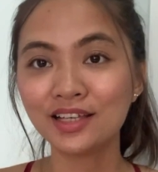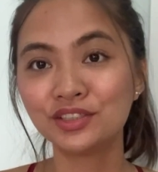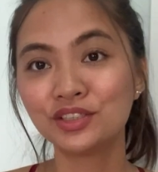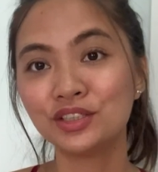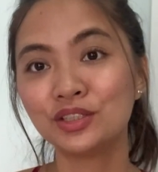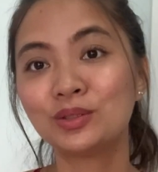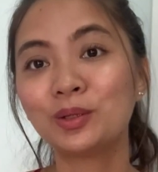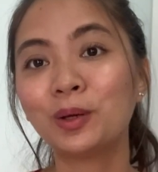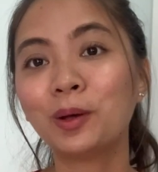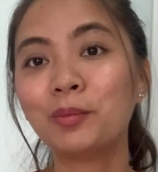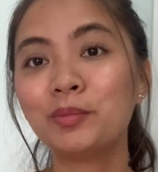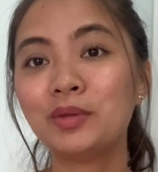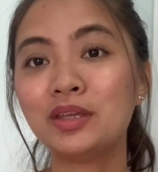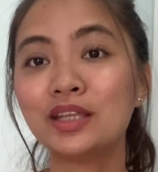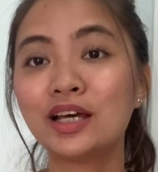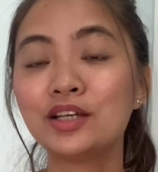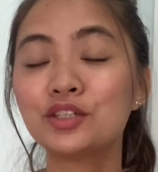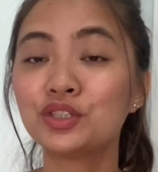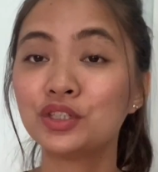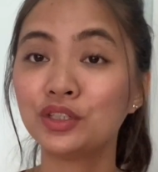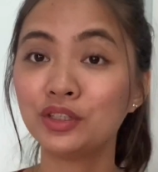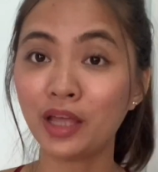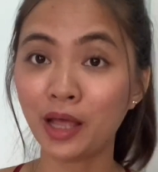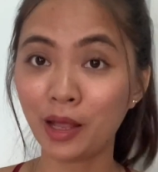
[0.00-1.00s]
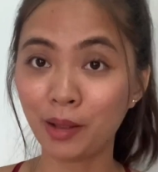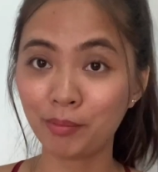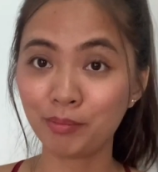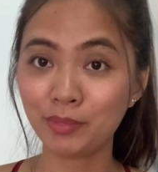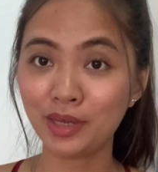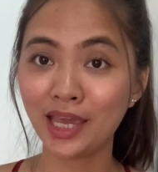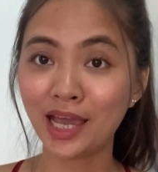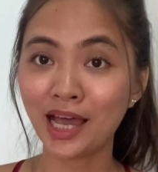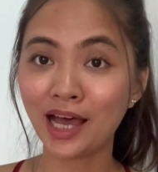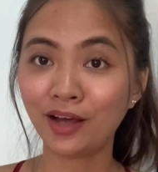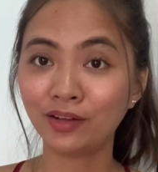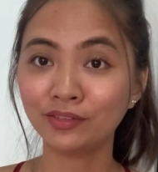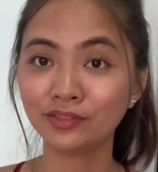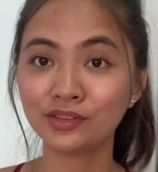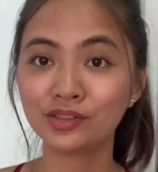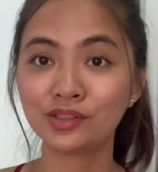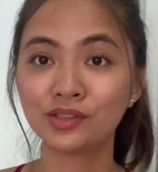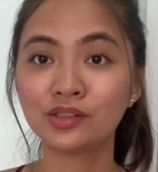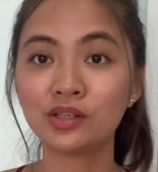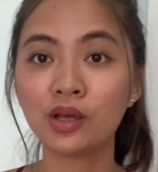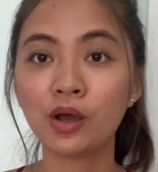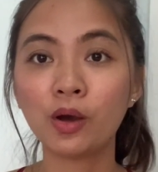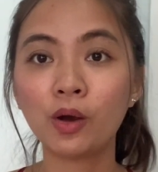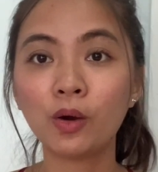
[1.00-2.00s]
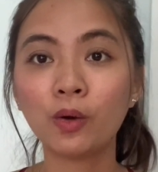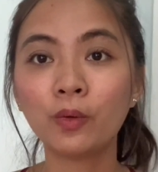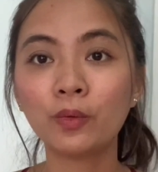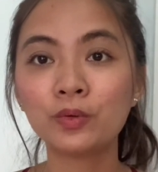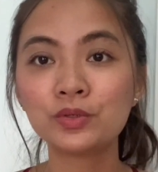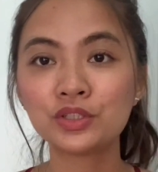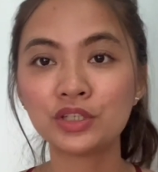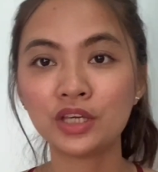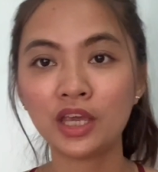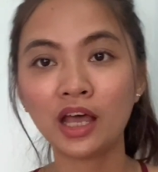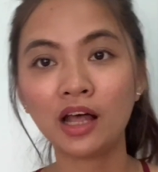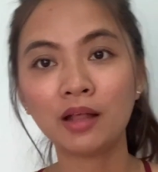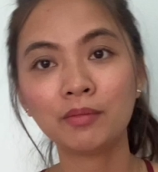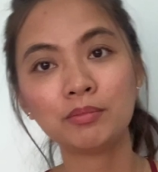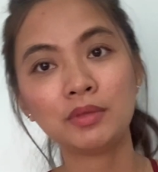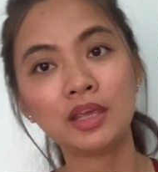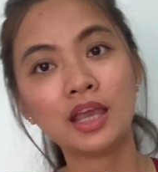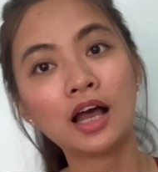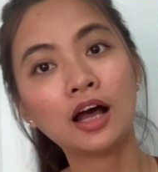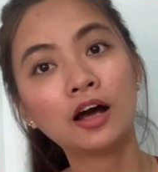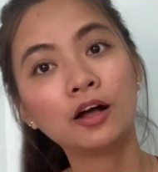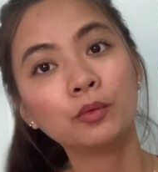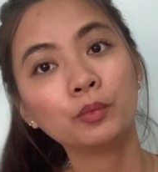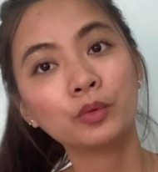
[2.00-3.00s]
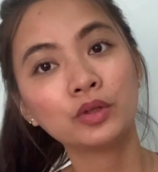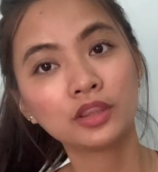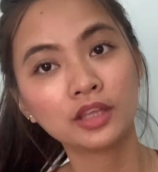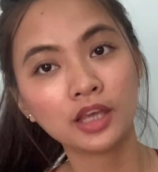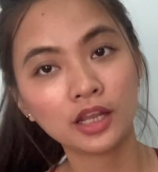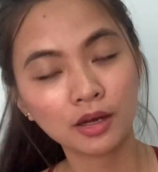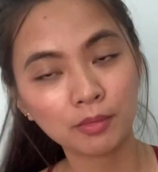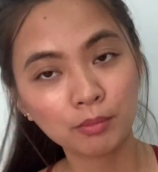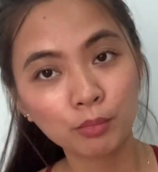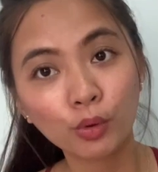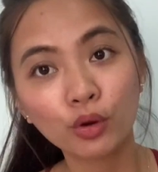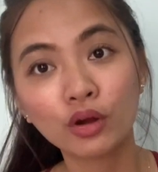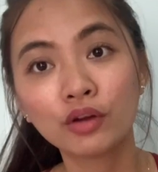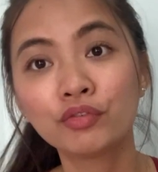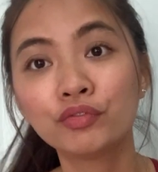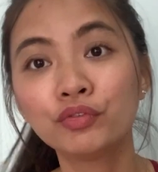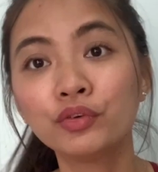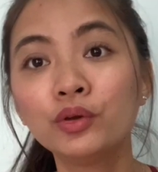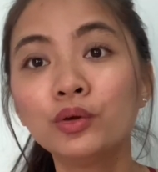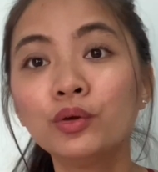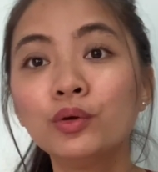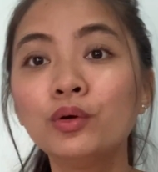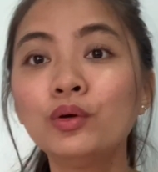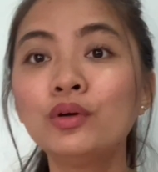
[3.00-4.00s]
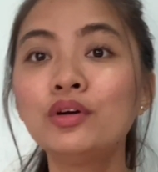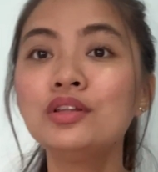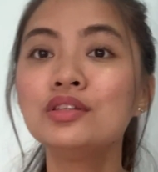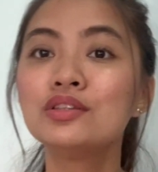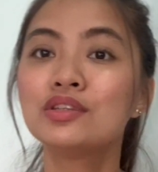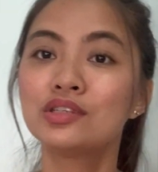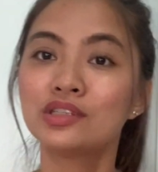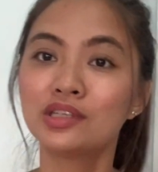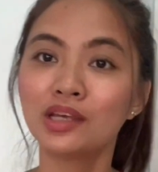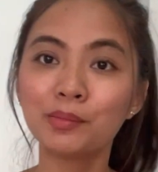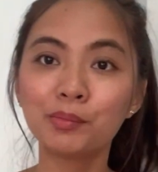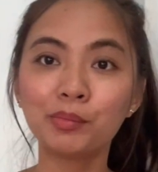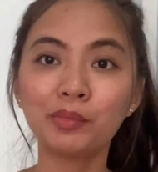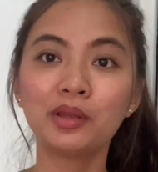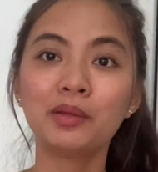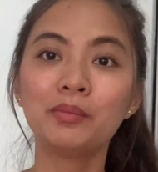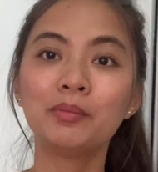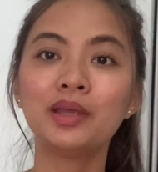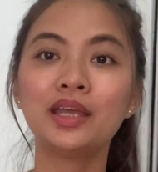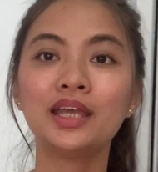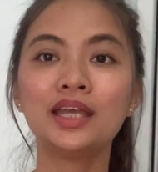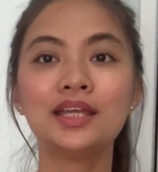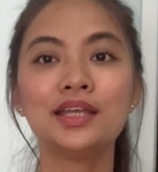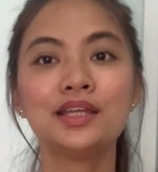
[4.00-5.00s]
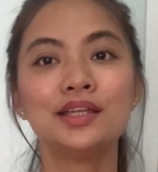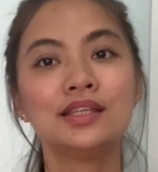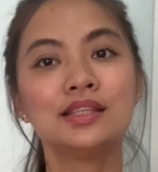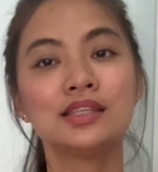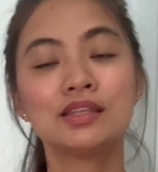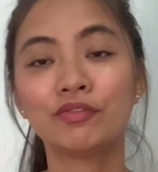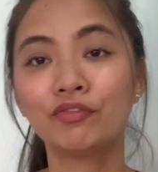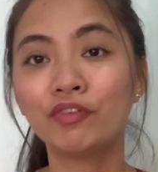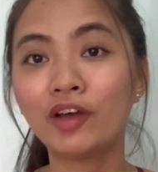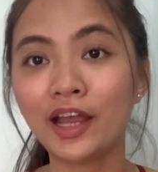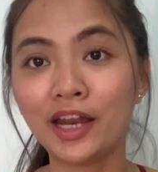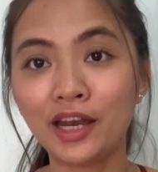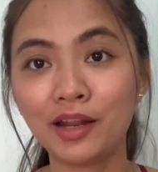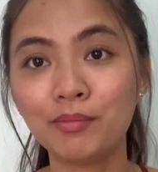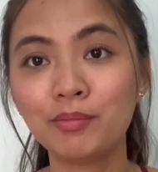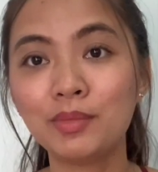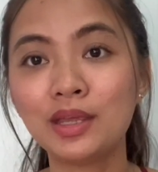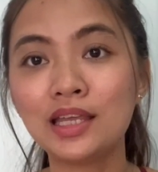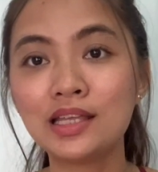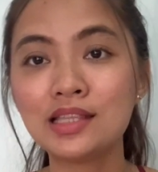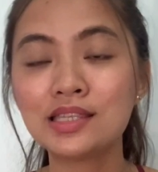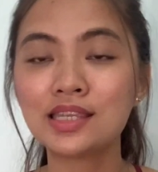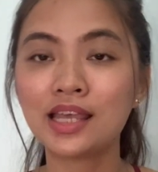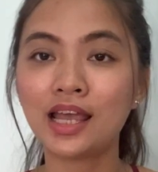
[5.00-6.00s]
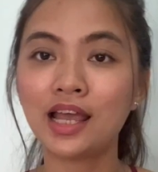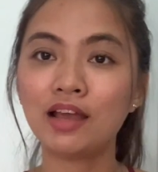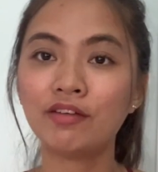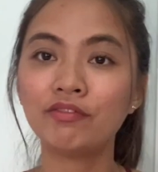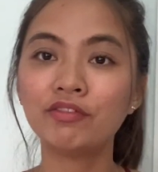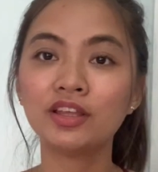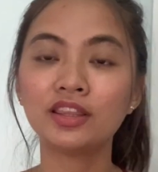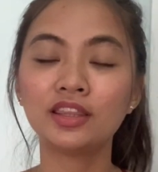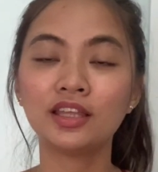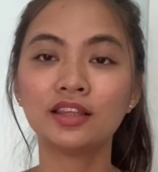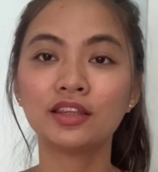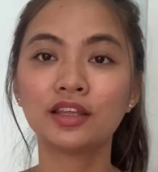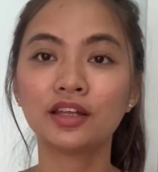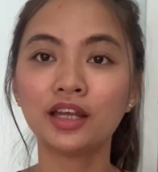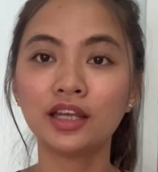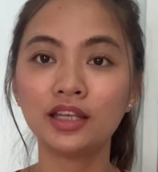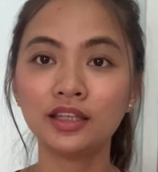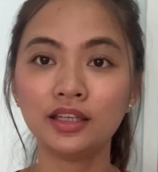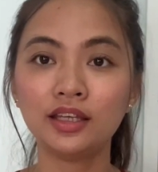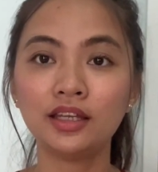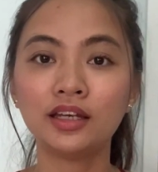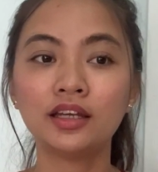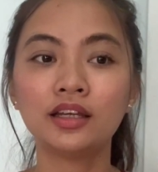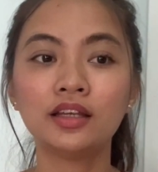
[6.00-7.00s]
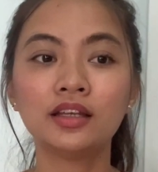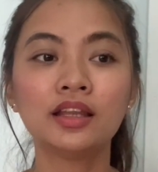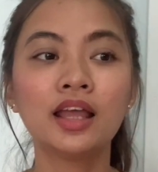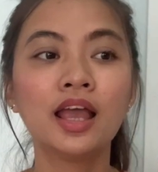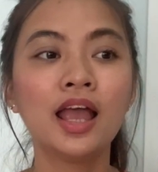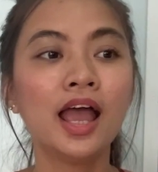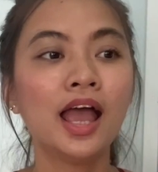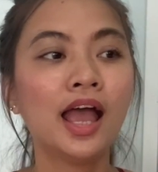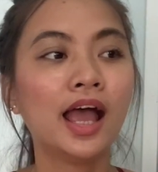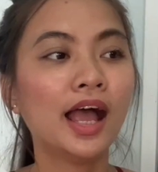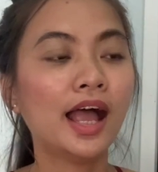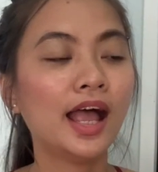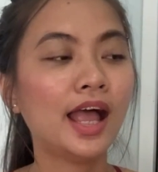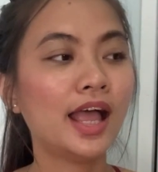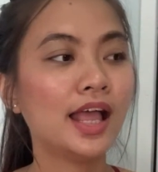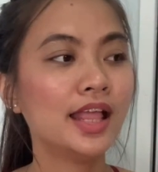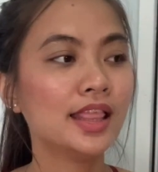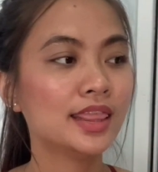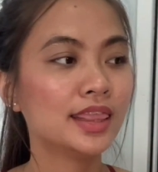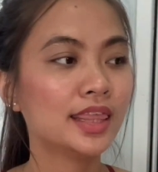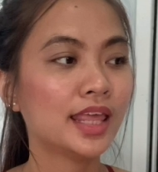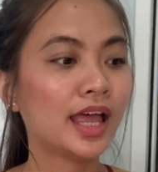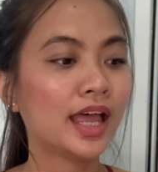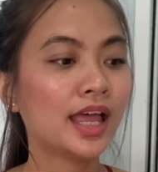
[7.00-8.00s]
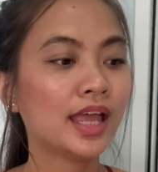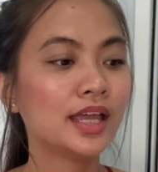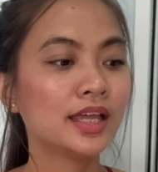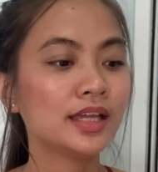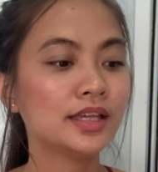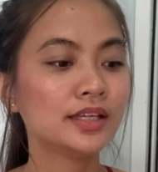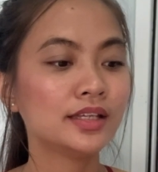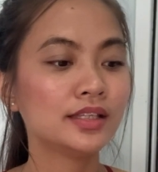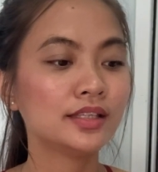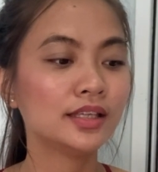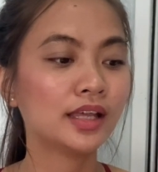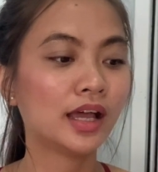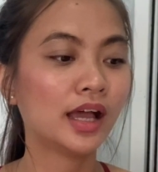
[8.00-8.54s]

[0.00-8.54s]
She told me that she'd help me out. So she helped me out with getting more food, supplements, vitamins, everything that I needed. And then